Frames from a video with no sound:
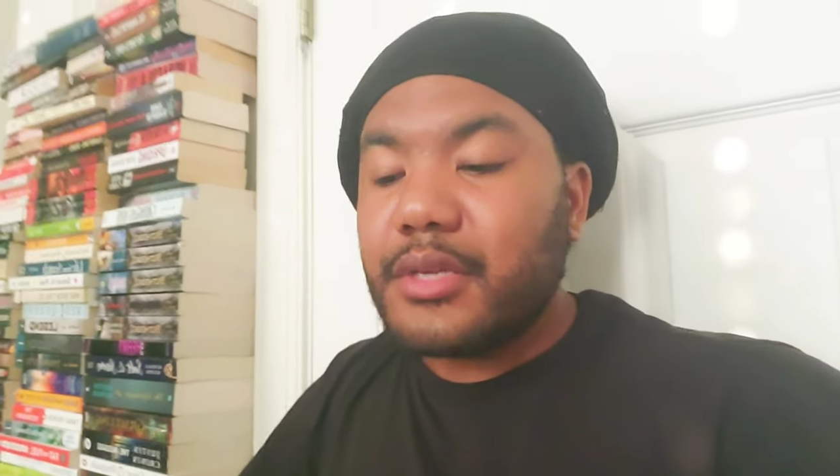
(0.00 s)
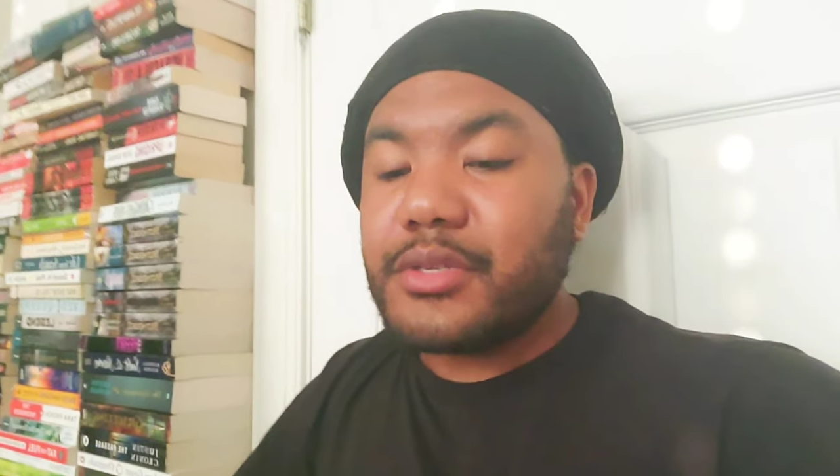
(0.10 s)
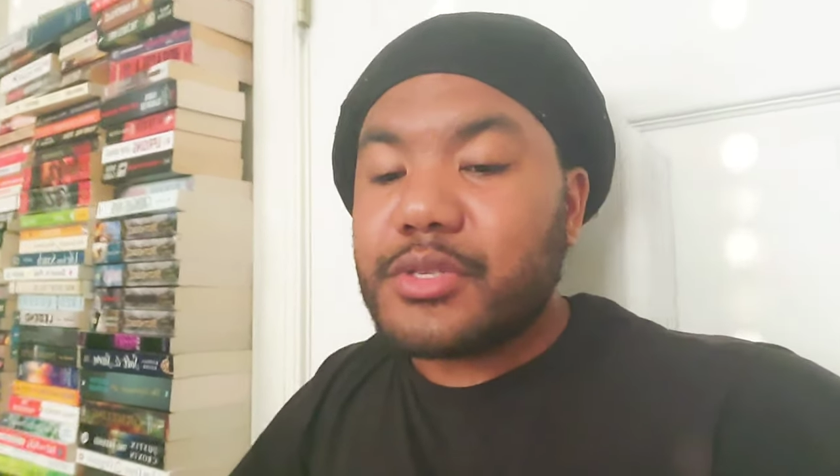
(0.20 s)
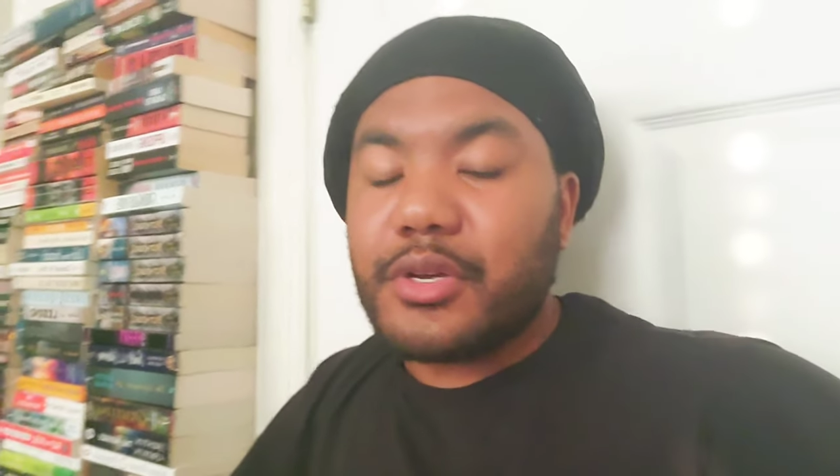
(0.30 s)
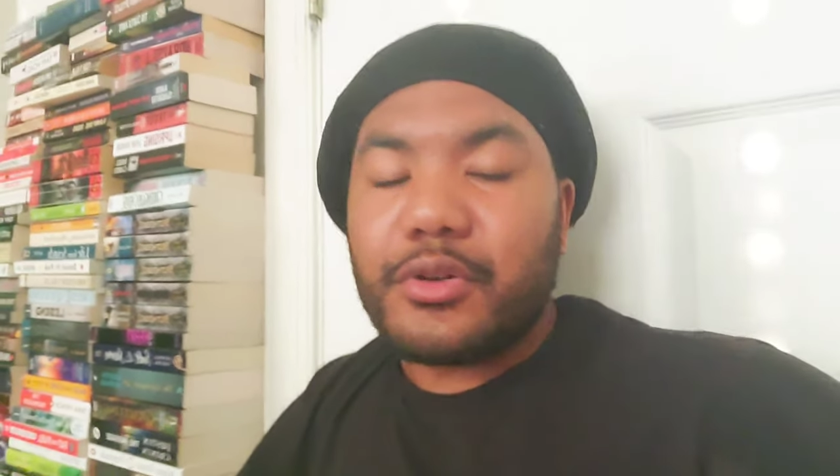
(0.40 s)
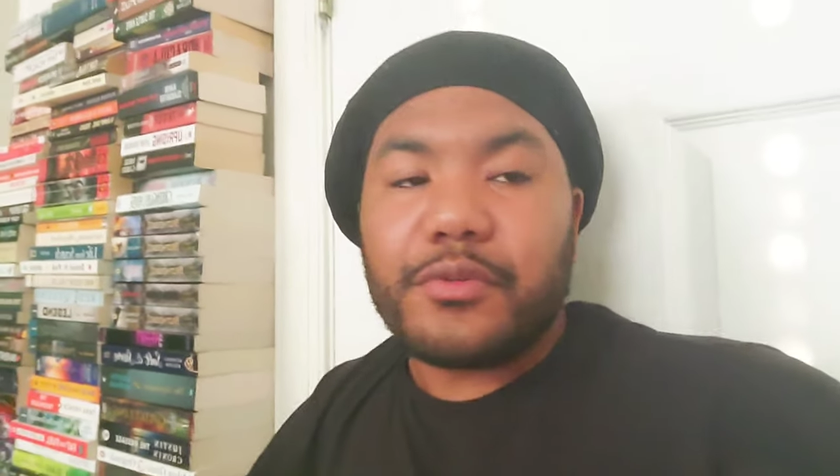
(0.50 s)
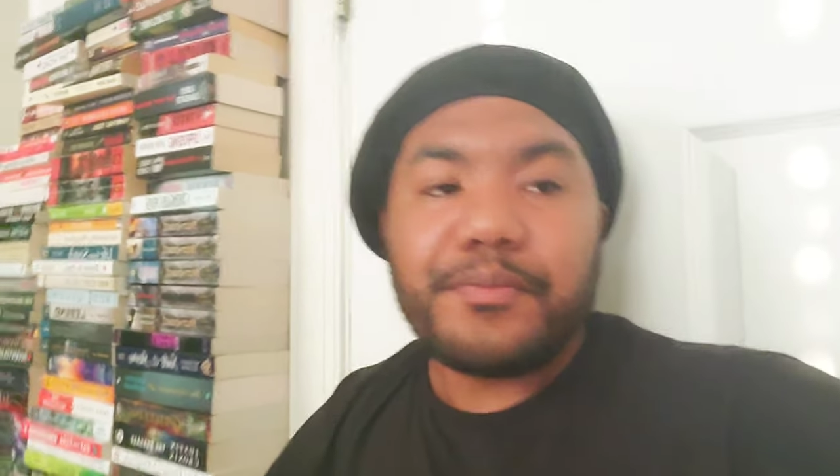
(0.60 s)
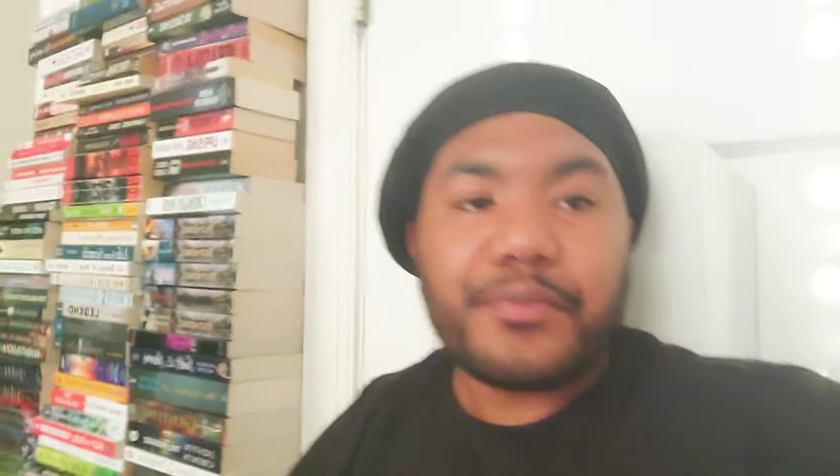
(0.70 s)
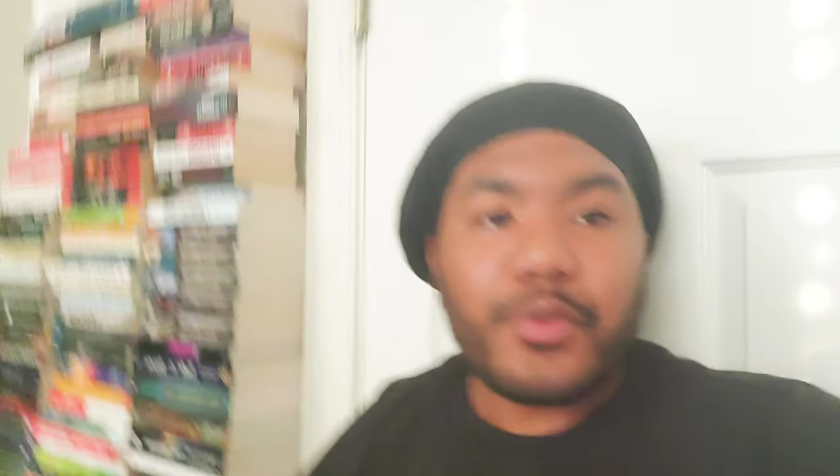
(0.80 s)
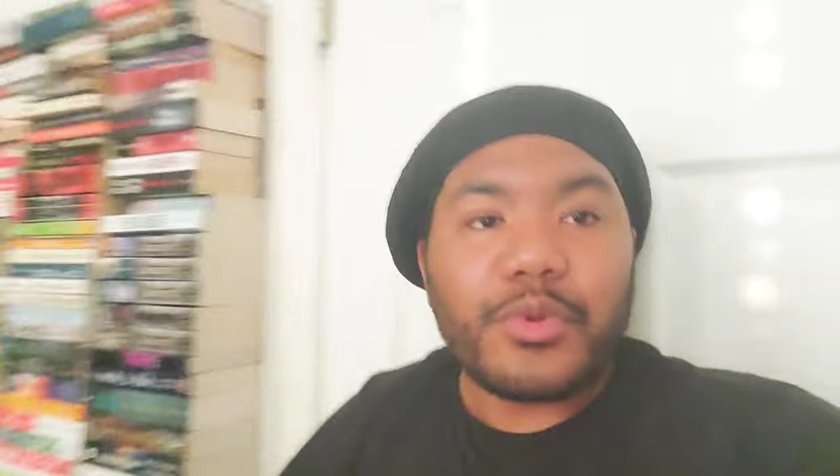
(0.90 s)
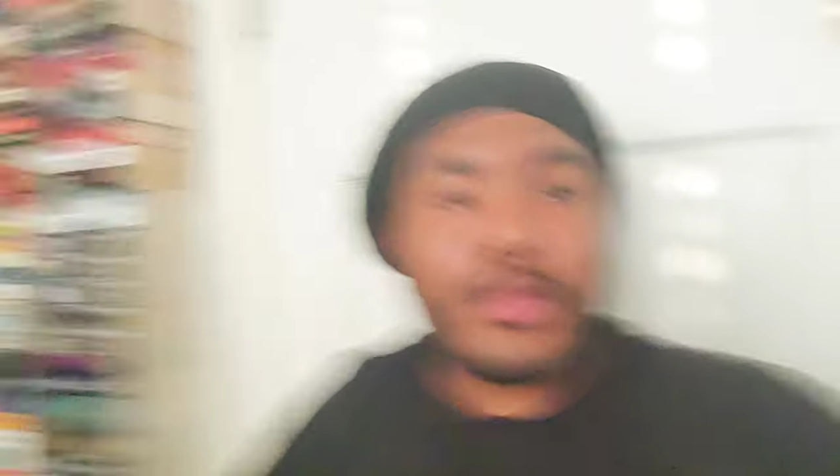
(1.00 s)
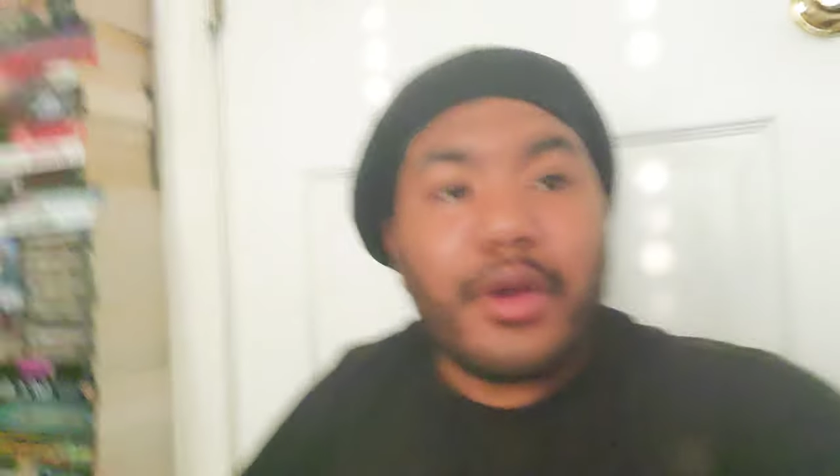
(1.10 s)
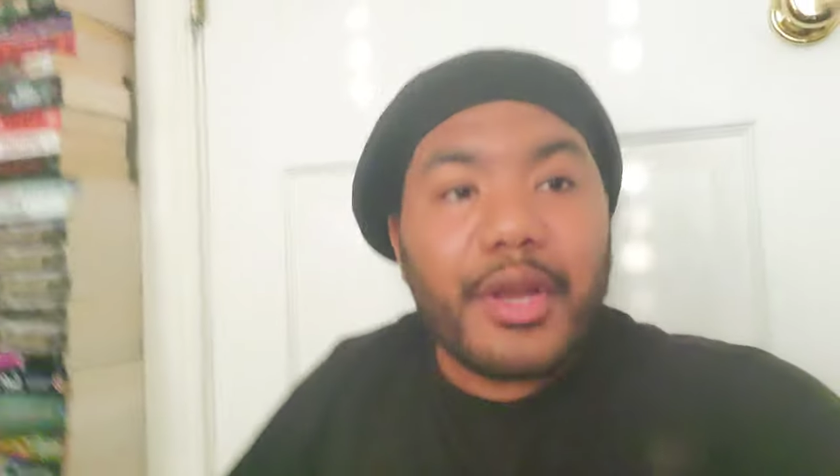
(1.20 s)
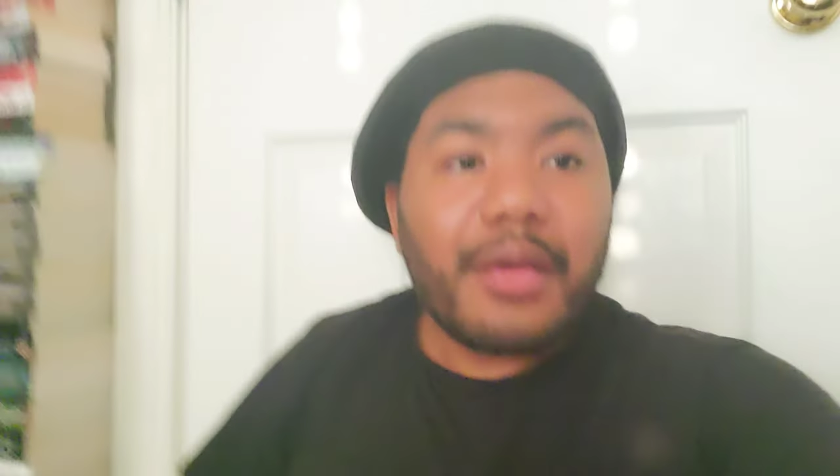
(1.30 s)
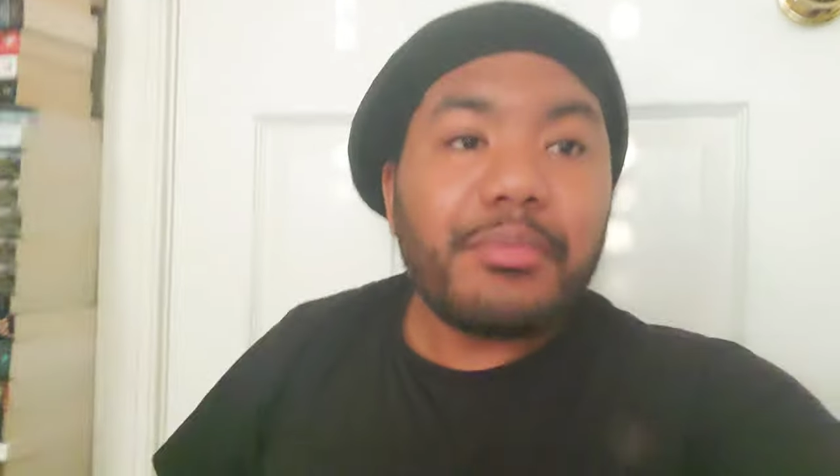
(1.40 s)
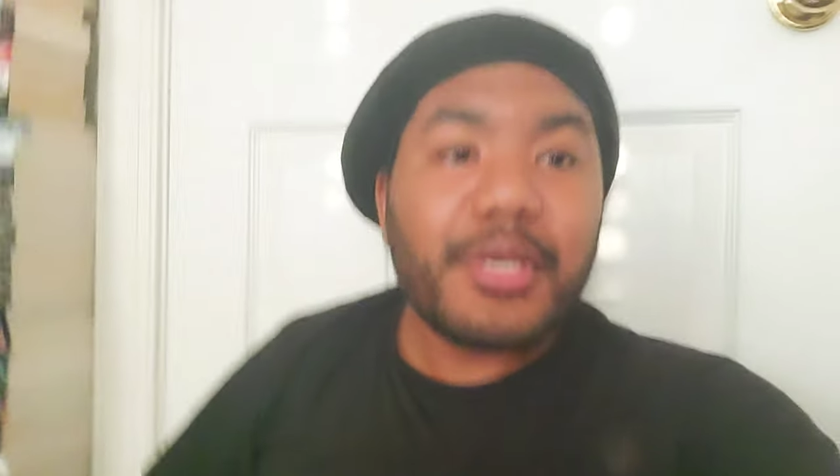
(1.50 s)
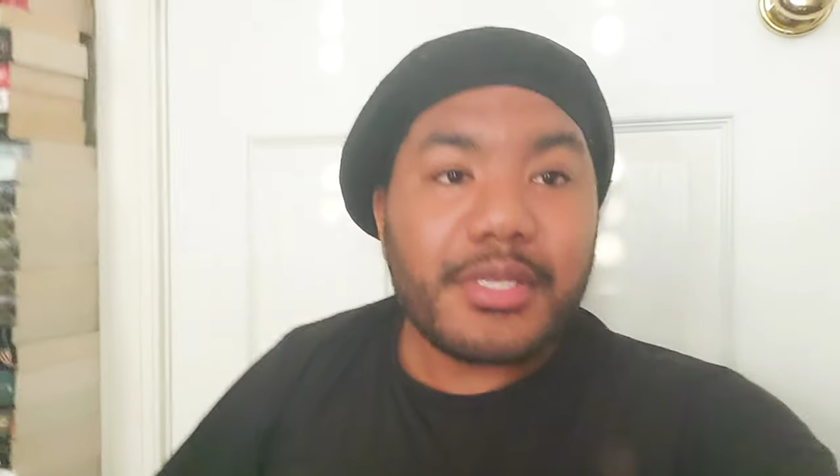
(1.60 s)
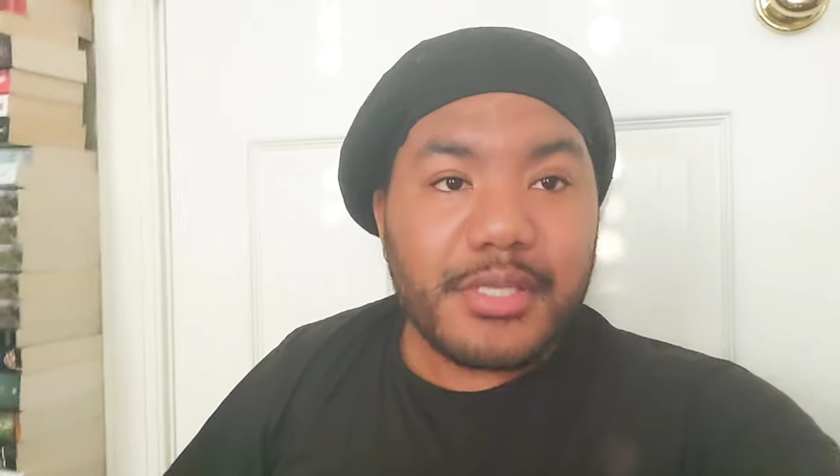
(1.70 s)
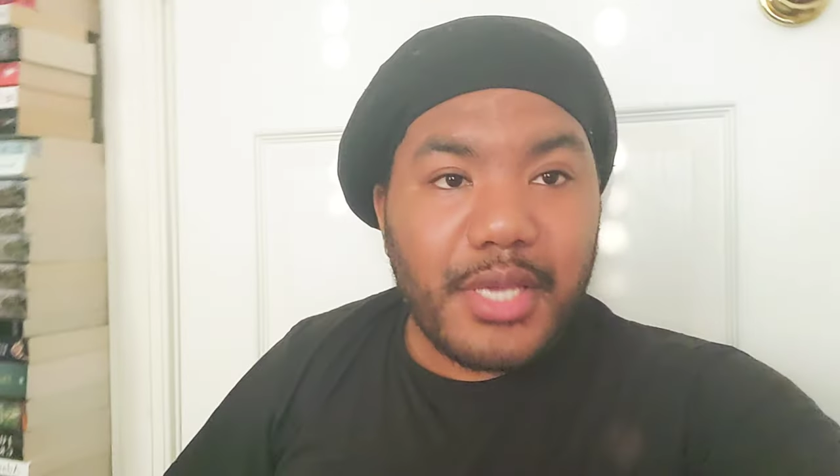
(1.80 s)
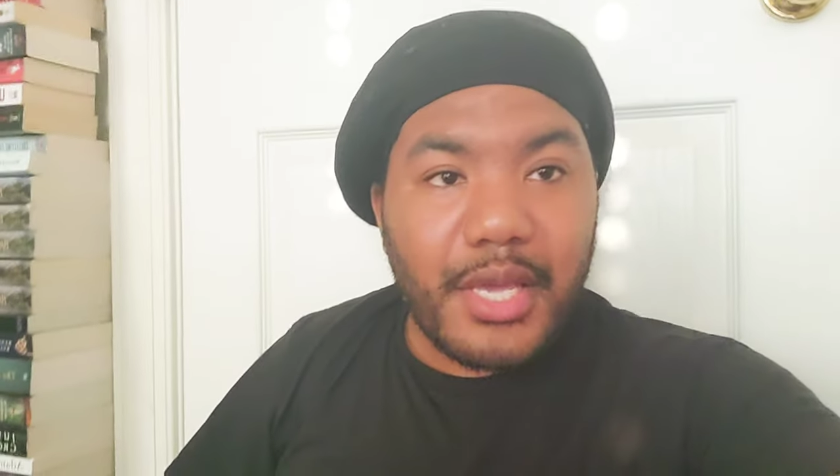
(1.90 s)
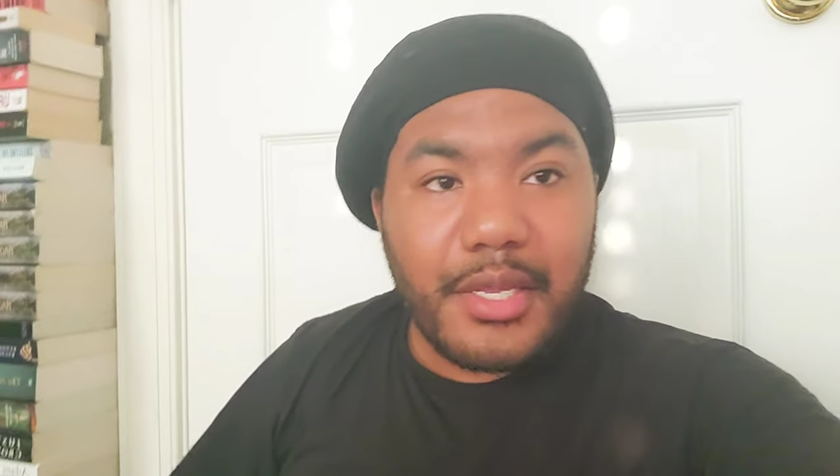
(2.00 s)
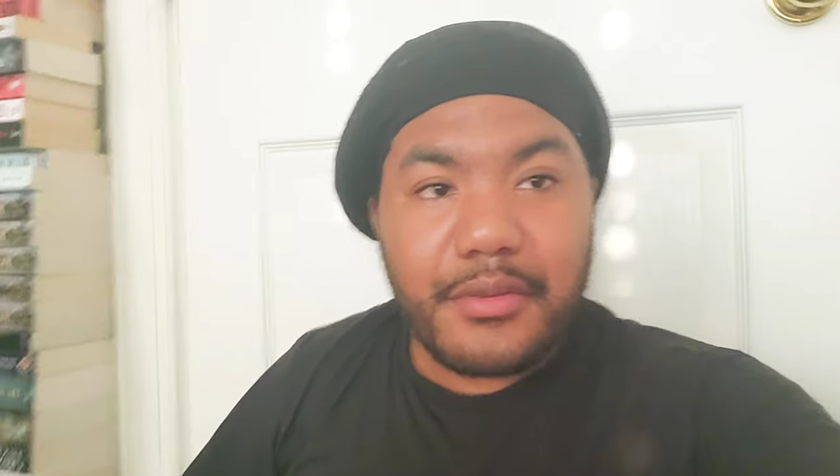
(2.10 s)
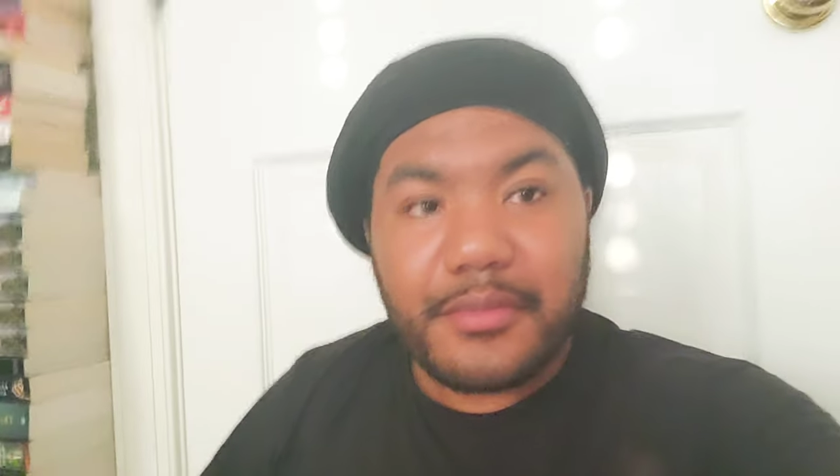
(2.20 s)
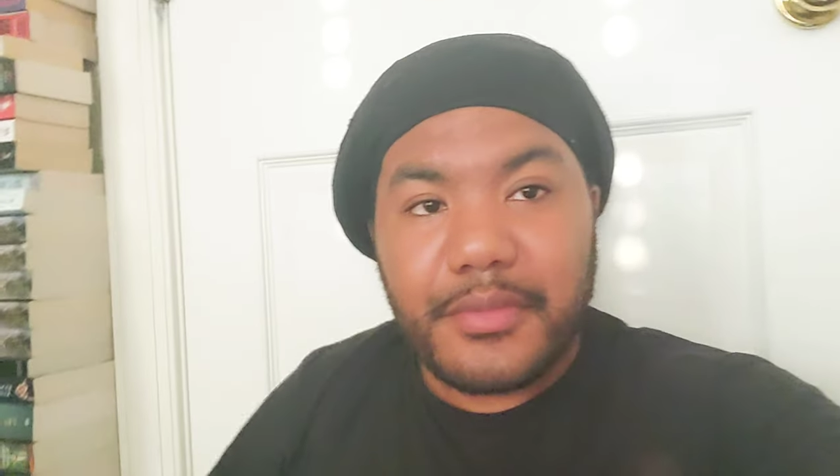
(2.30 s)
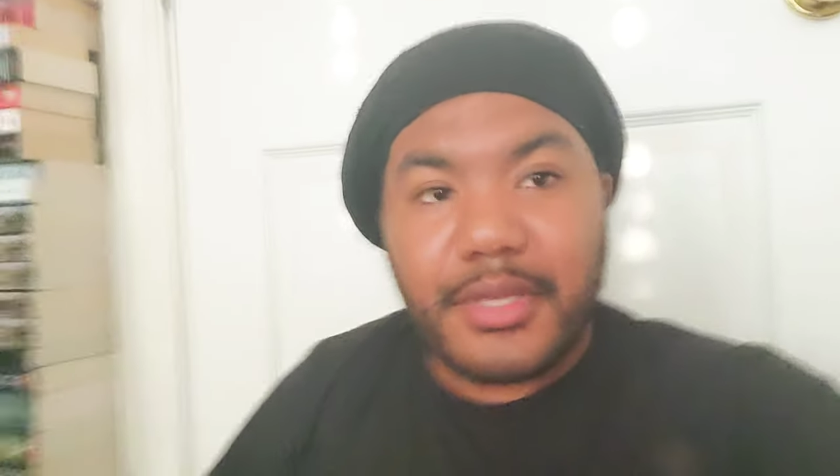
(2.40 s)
So, with all that being said,